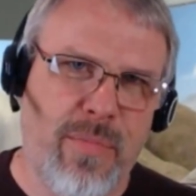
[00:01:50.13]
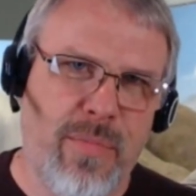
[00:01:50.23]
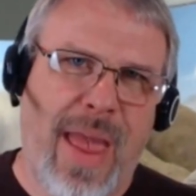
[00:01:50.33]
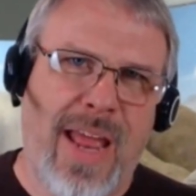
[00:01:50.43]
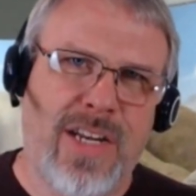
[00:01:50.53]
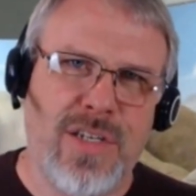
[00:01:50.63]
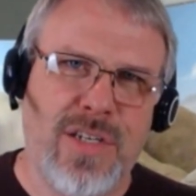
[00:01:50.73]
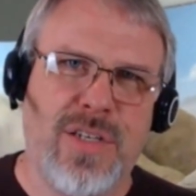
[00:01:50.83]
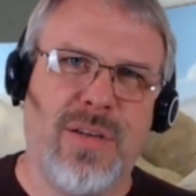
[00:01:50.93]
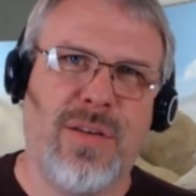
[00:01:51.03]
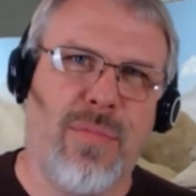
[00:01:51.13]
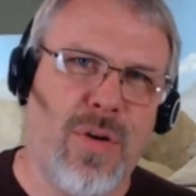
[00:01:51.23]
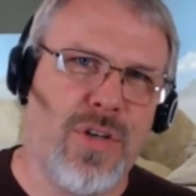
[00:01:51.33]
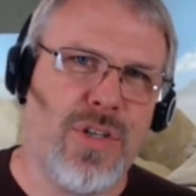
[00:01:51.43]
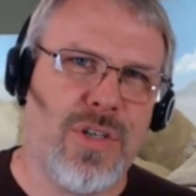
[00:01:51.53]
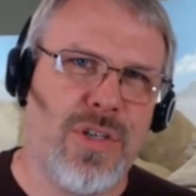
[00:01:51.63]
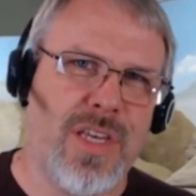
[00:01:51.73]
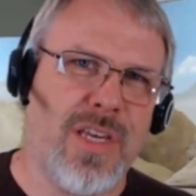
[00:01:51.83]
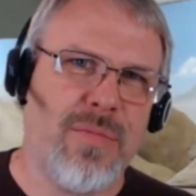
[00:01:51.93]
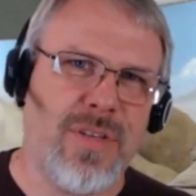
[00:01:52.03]
patches and merger
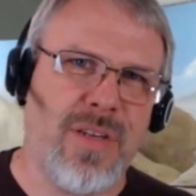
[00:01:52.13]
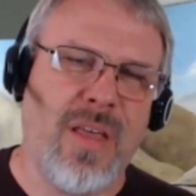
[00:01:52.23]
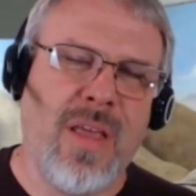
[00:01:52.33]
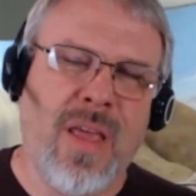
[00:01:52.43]
schemes and